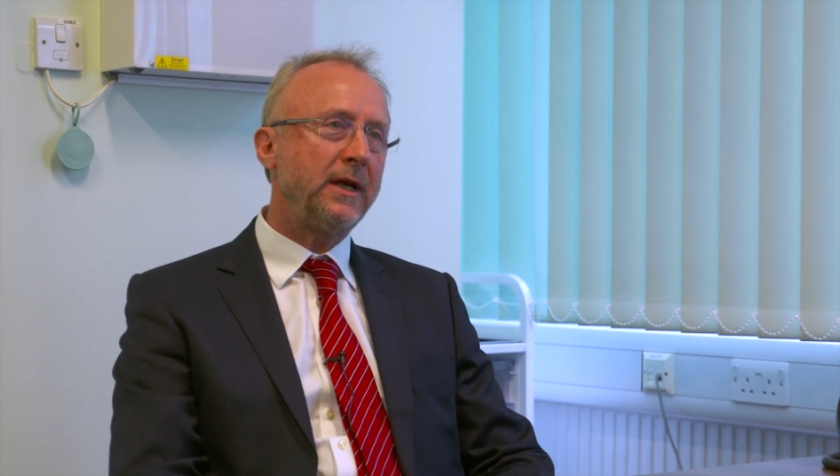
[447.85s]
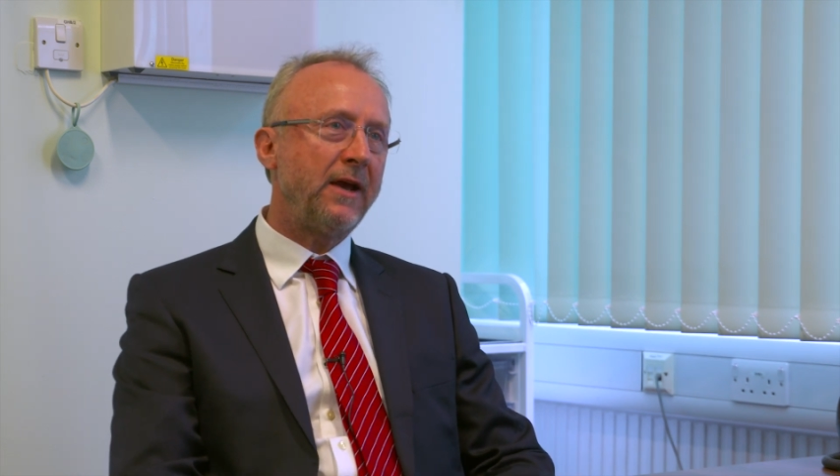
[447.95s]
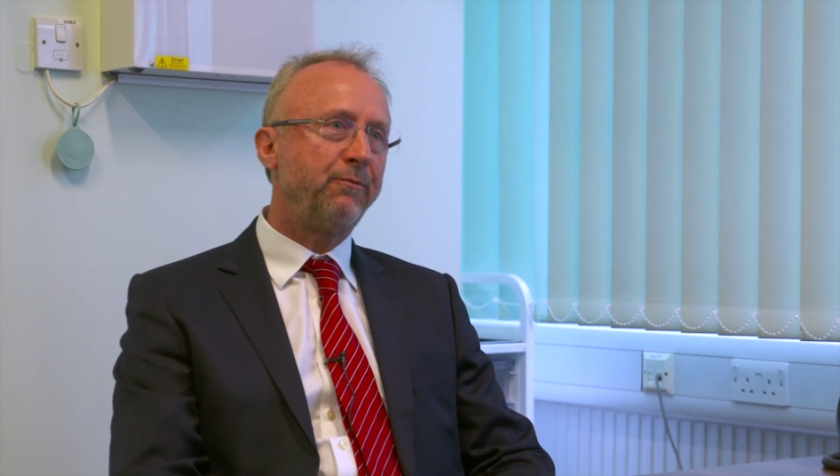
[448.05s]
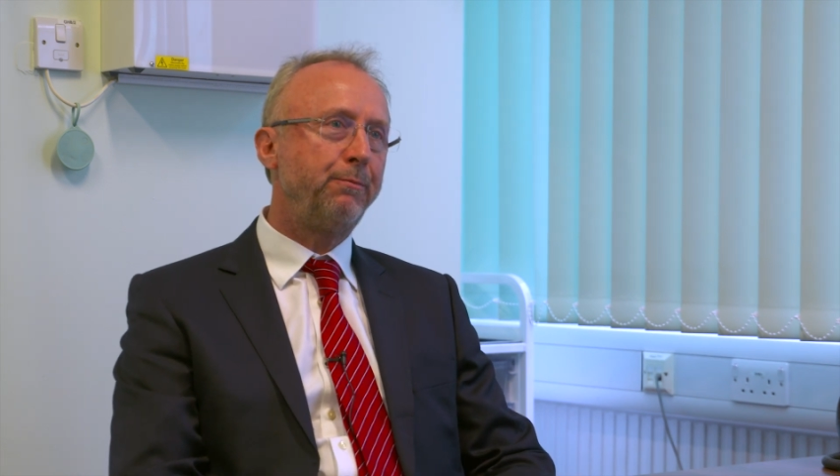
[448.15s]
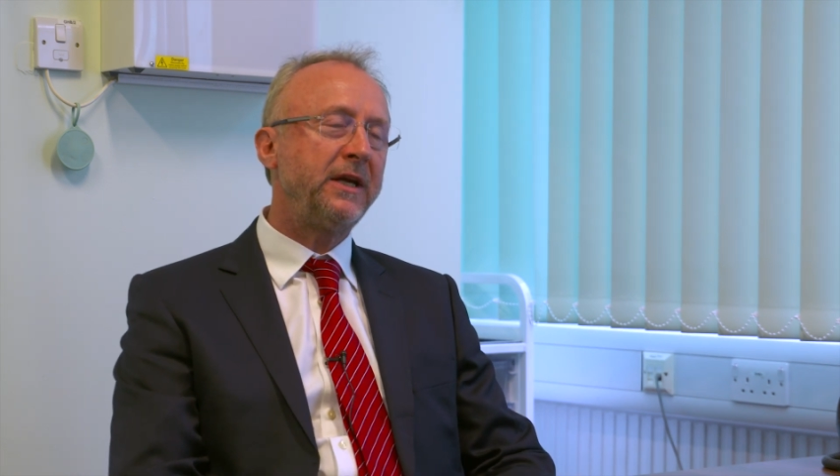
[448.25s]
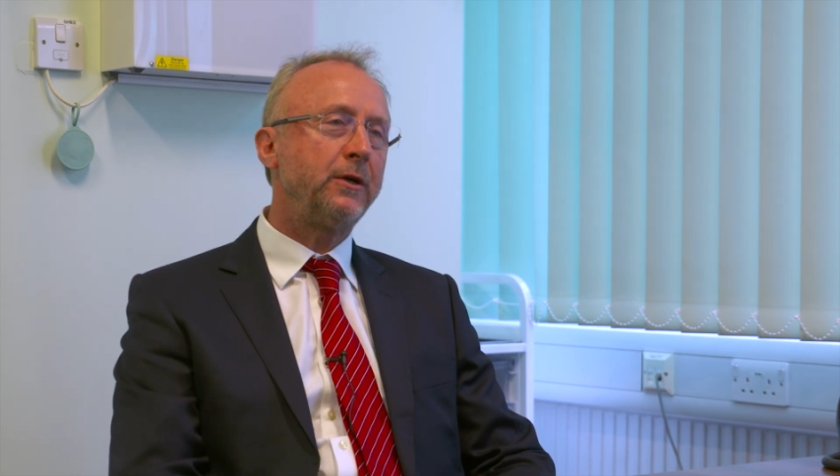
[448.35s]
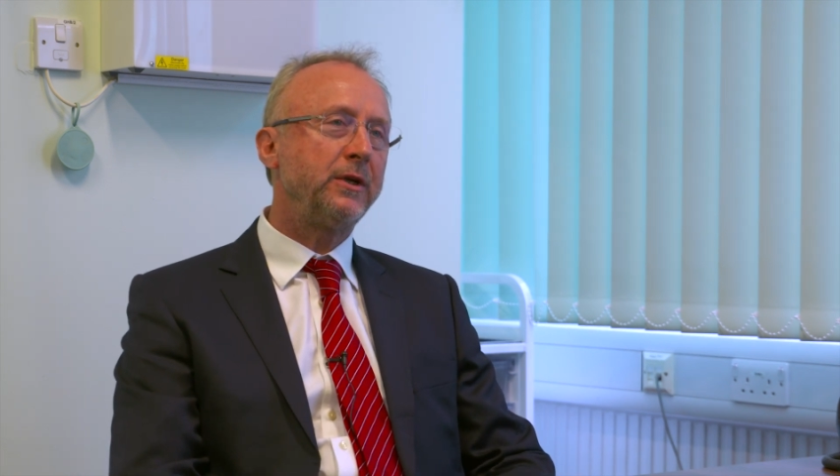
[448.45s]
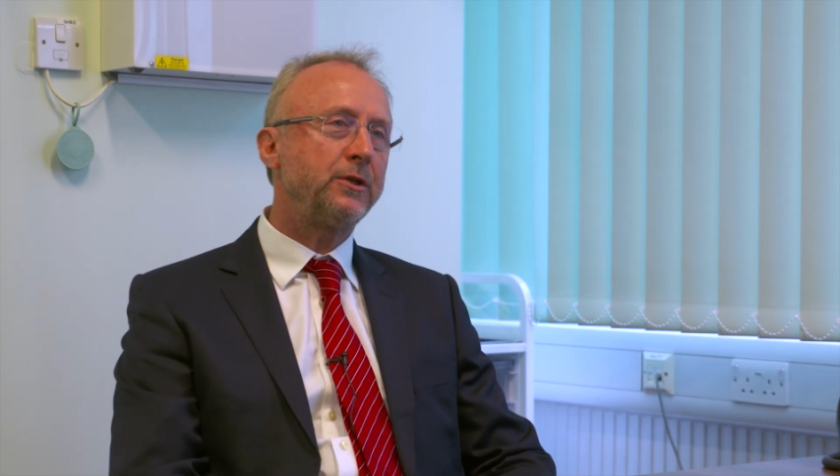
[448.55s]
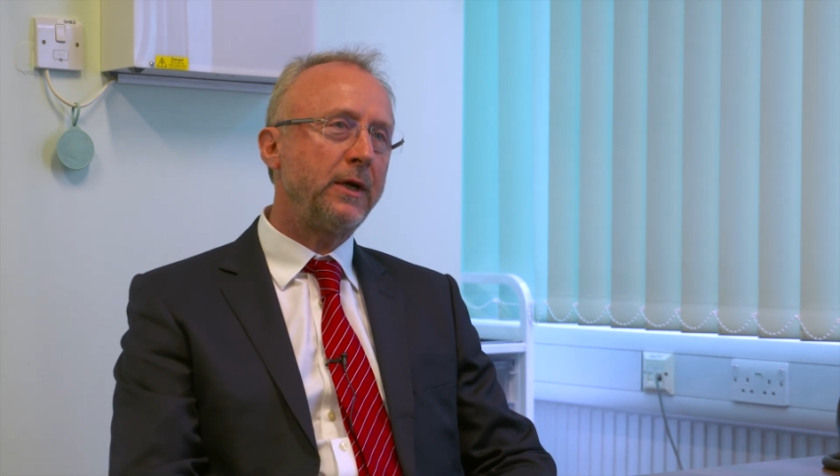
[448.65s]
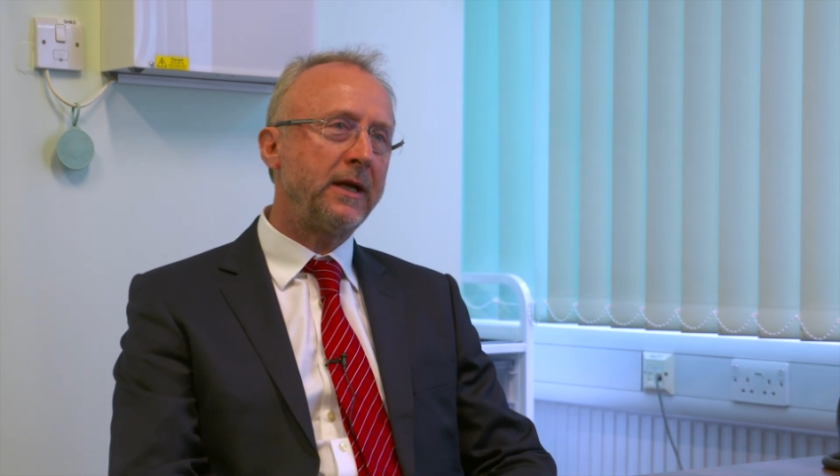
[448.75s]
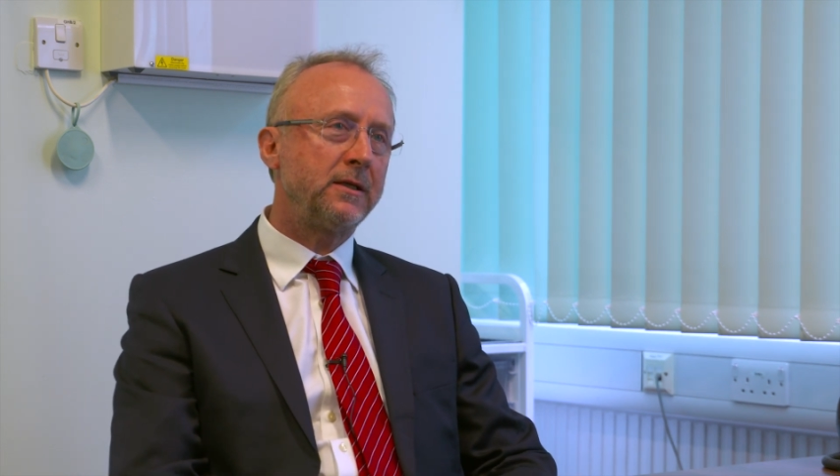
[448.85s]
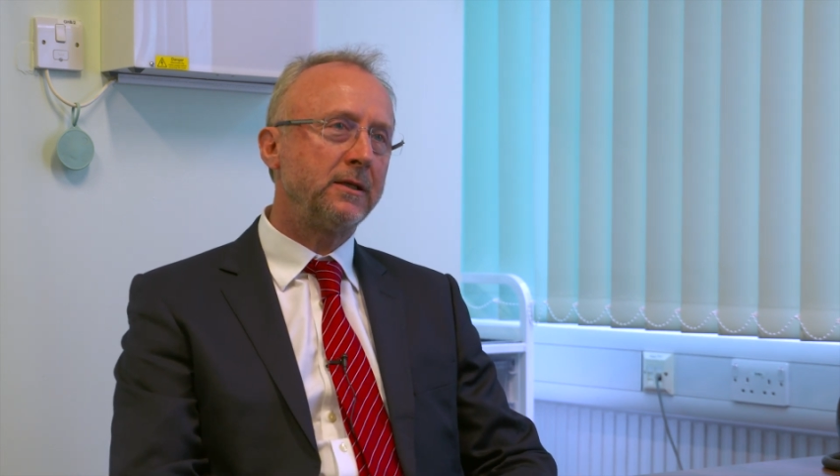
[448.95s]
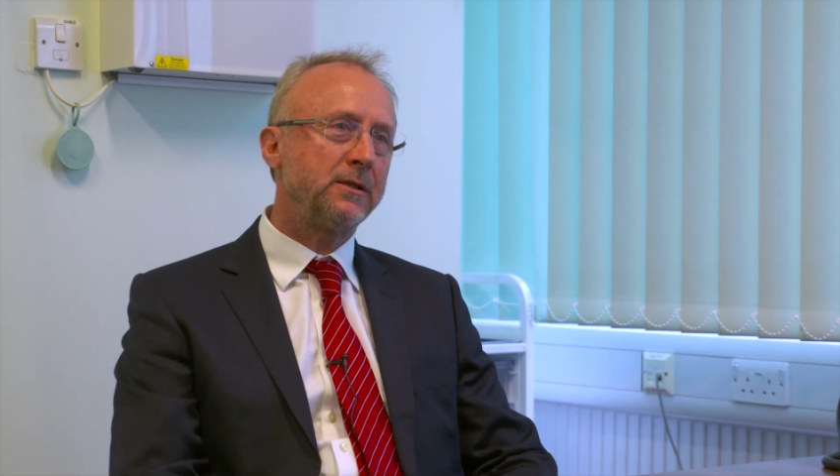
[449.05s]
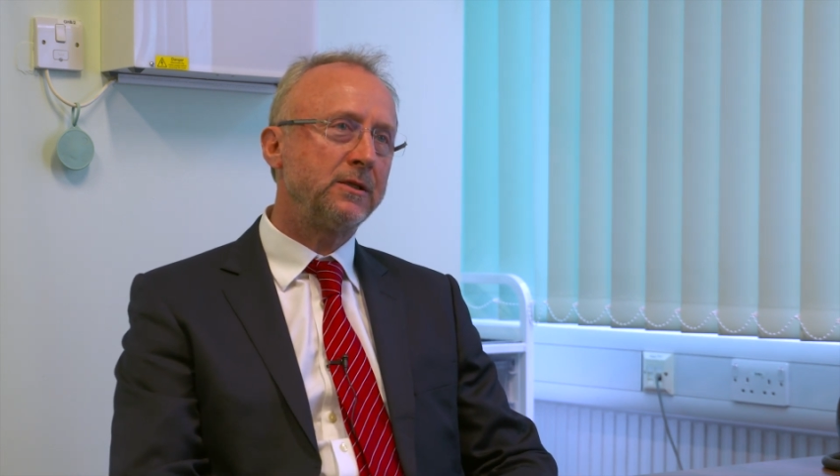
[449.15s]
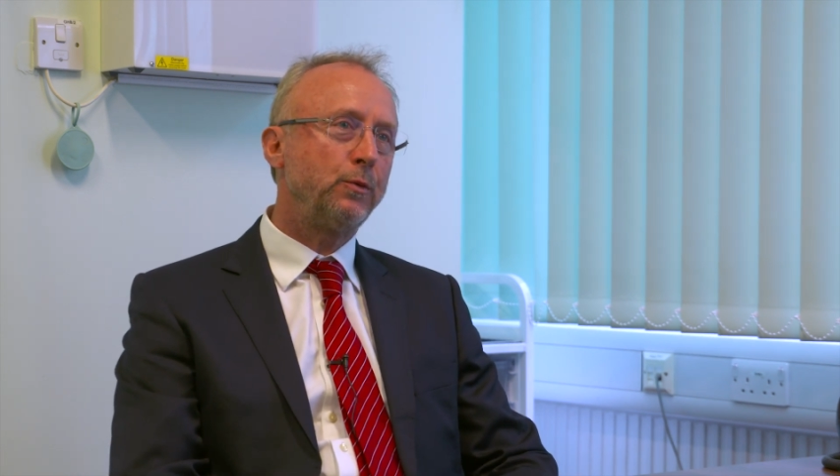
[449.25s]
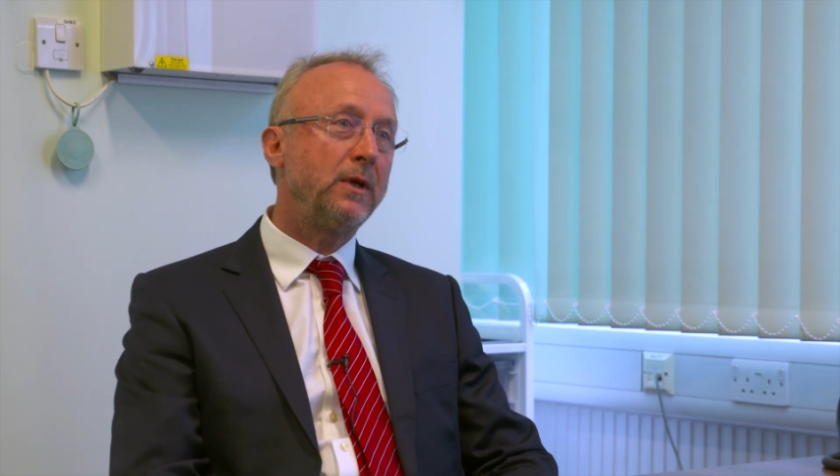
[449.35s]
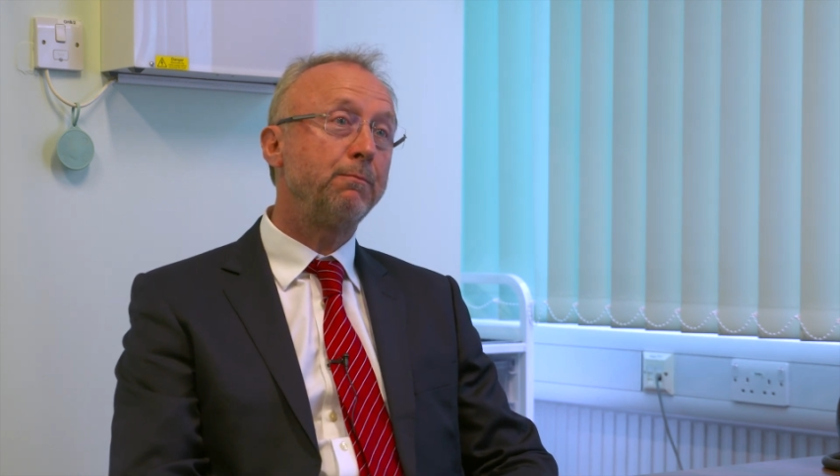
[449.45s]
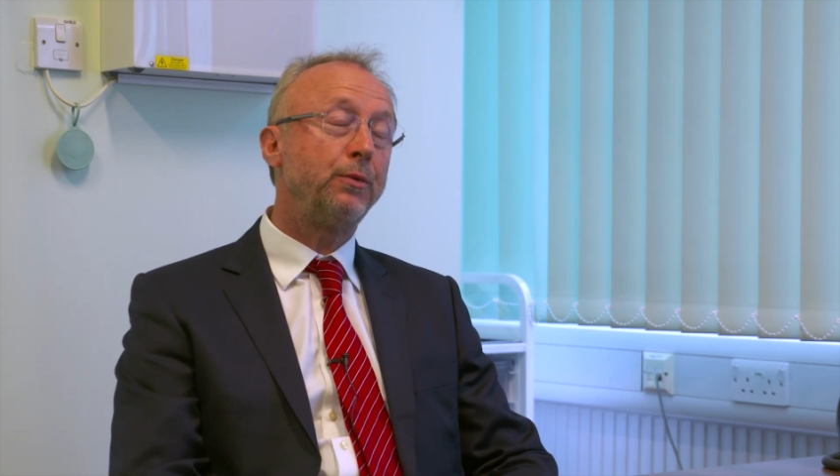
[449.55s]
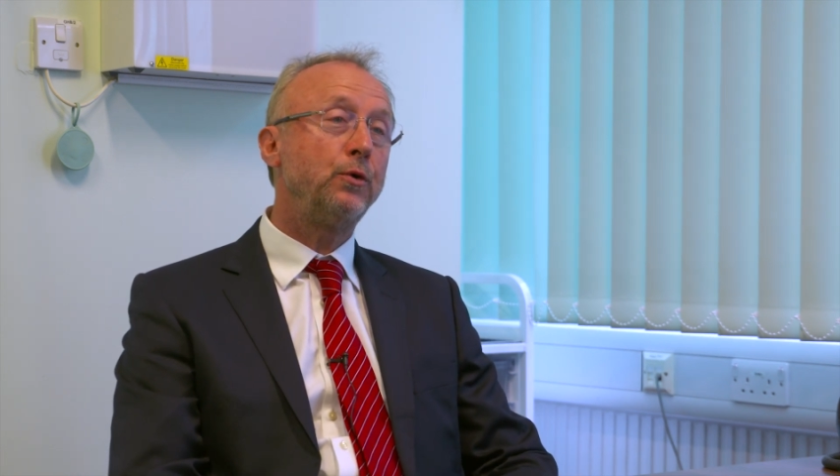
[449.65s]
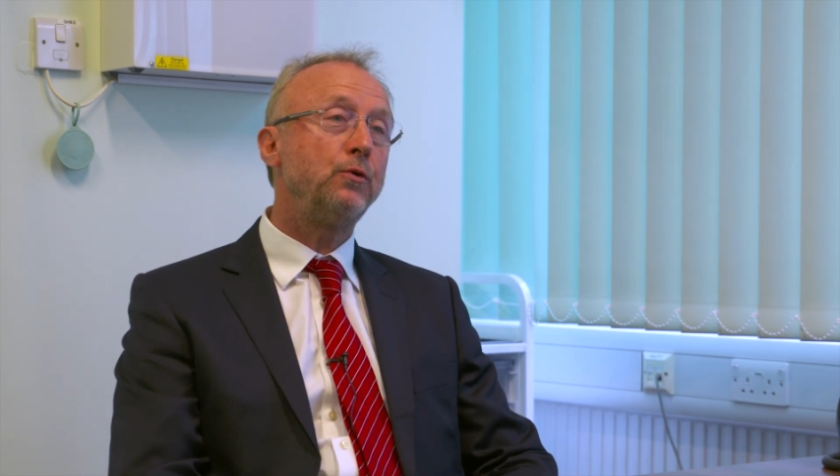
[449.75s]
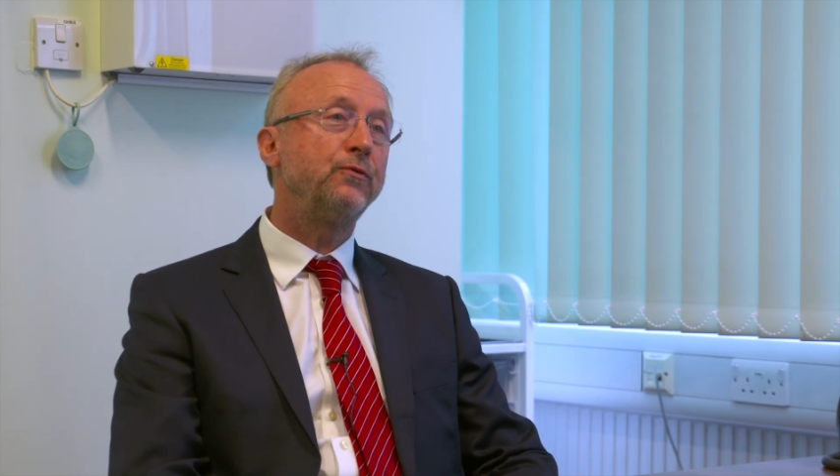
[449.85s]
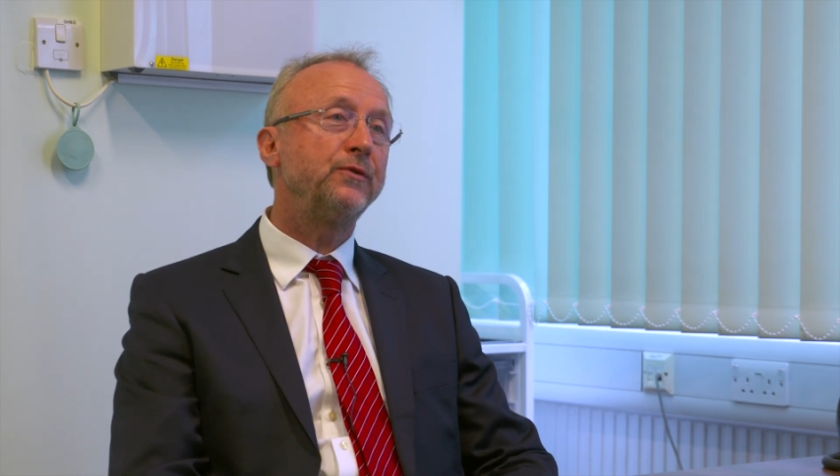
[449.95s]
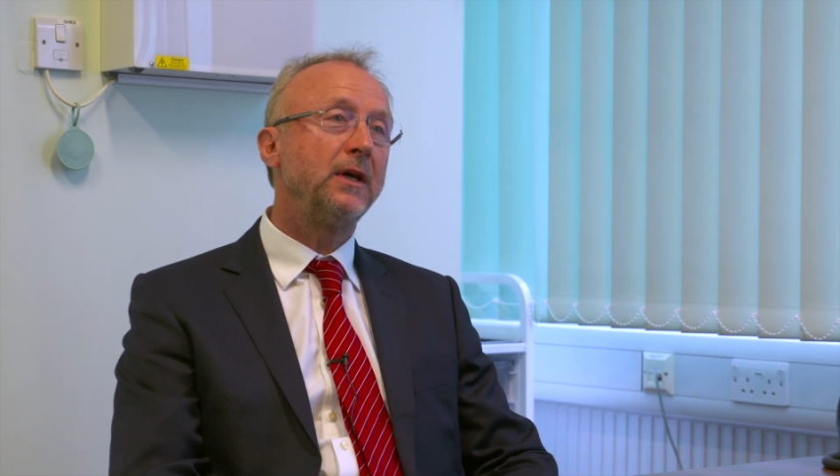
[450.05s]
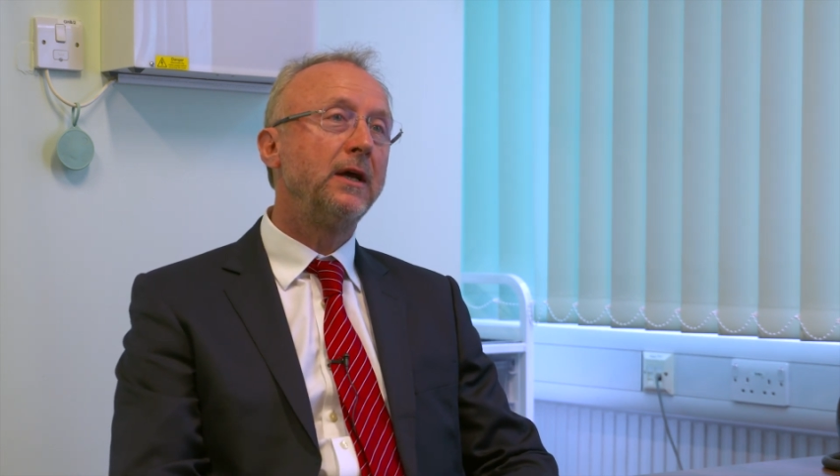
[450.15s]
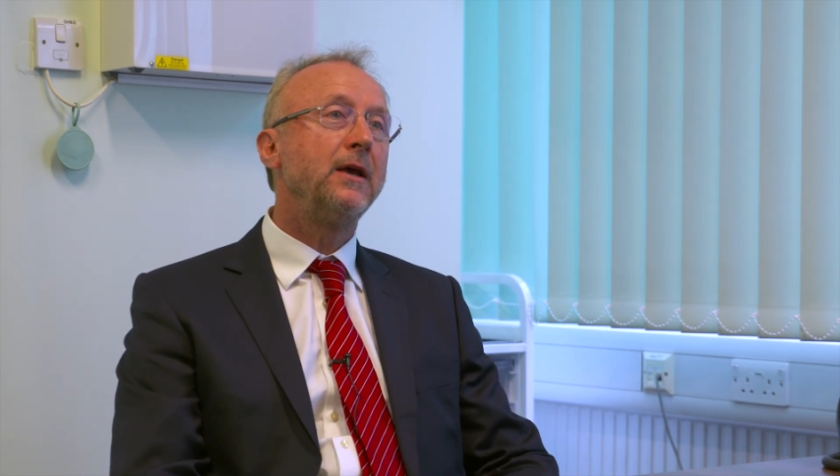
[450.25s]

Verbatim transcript: have big retractors to improved